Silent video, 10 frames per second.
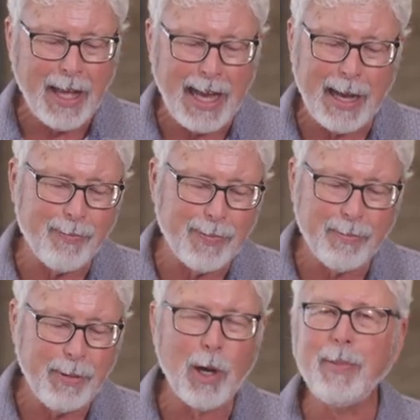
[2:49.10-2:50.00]
Um,
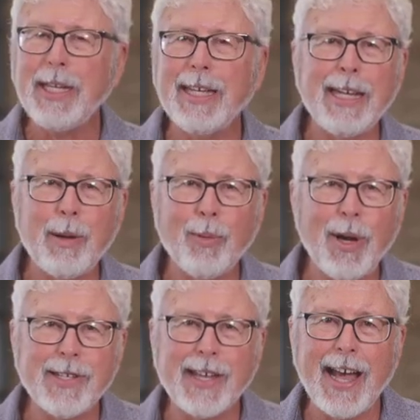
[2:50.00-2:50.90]
be obedient and
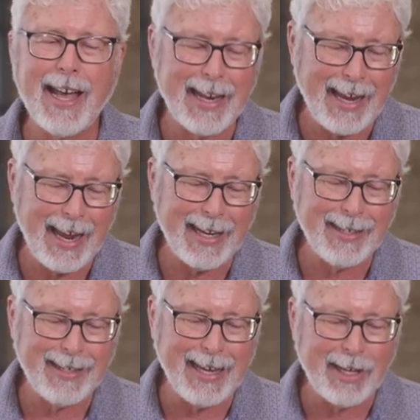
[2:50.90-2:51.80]
praise God,
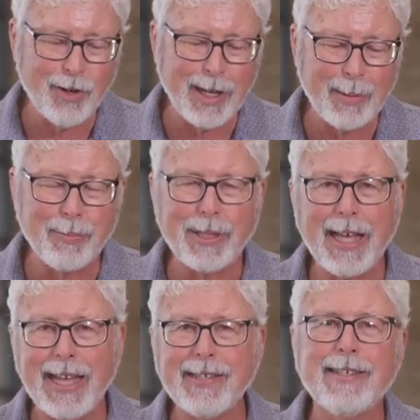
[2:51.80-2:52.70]
and, and you're going to
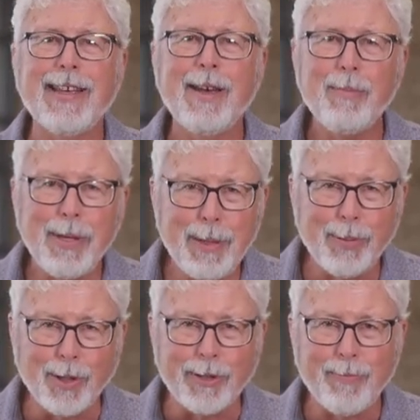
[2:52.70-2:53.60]
bless
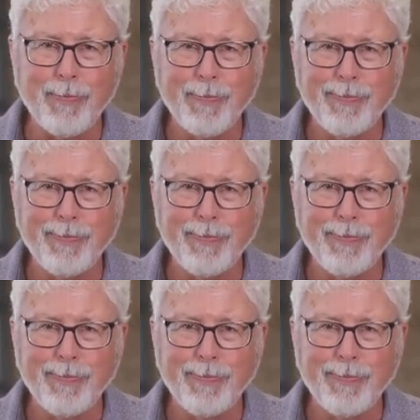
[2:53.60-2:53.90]
people.